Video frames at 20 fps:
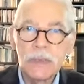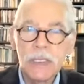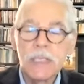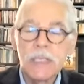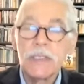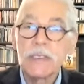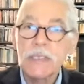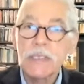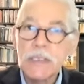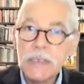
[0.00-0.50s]

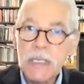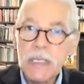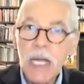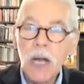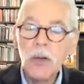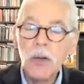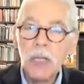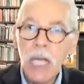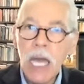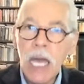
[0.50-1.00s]
This is
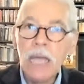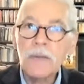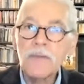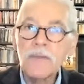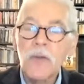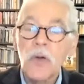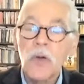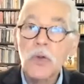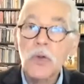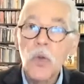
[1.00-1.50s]
how life
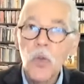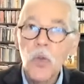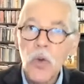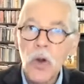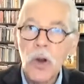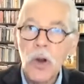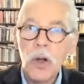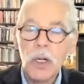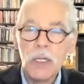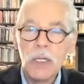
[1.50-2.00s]

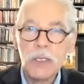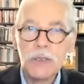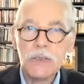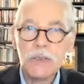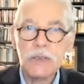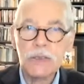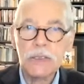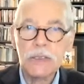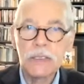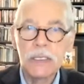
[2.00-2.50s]

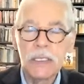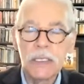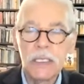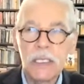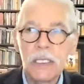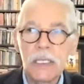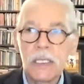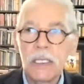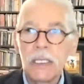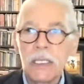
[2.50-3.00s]
works.
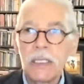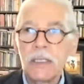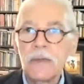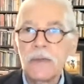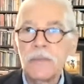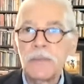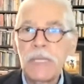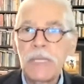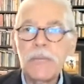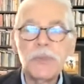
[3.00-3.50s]

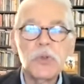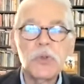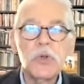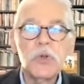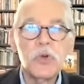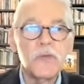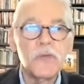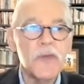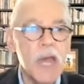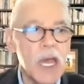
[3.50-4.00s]
People who
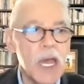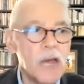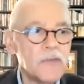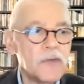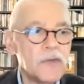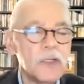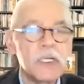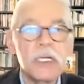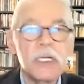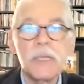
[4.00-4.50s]
have
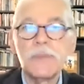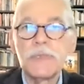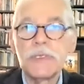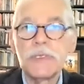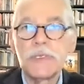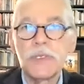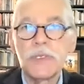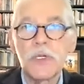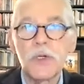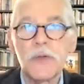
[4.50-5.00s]
ever
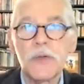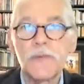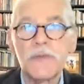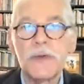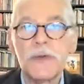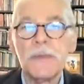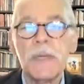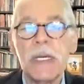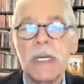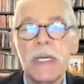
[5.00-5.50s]
observed
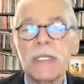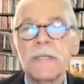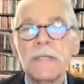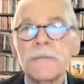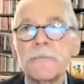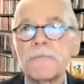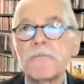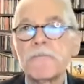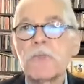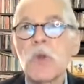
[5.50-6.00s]
me
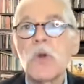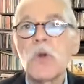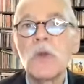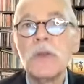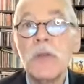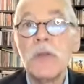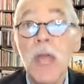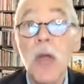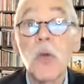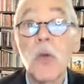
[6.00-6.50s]

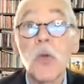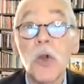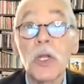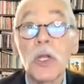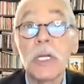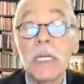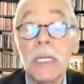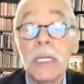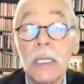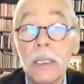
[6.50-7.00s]

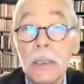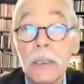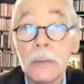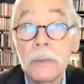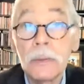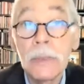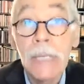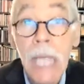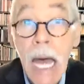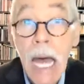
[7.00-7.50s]
networking
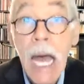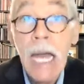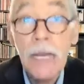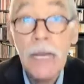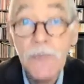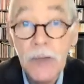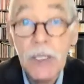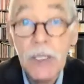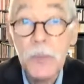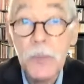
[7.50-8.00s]
live
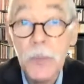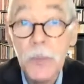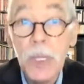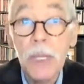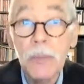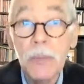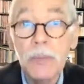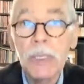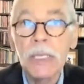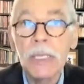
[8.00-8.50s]
and in
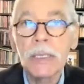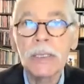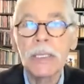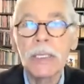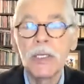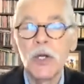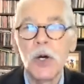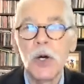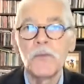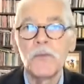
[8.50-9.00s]
public, and
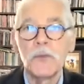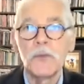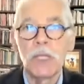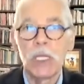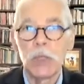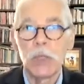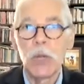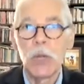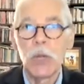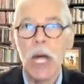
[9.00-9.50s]

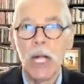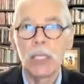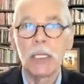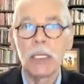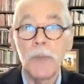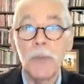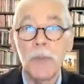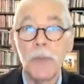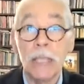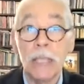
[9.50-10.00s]
hopefully I'll get
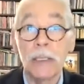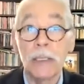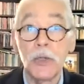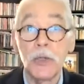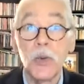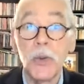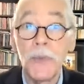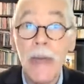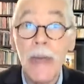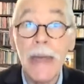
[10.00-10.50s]
back to
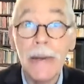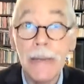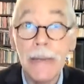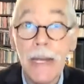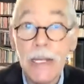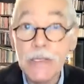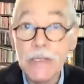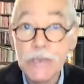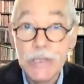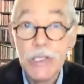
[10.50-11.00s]
doing that
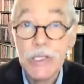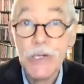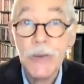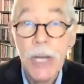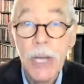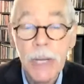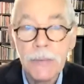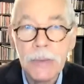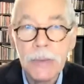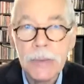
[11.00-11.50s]
next year
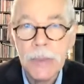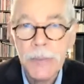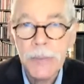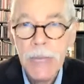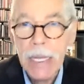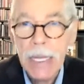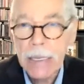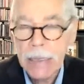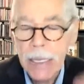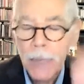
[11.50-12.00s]
after the
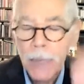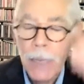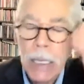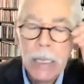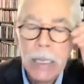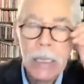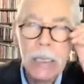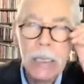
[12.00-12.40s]
pandemic.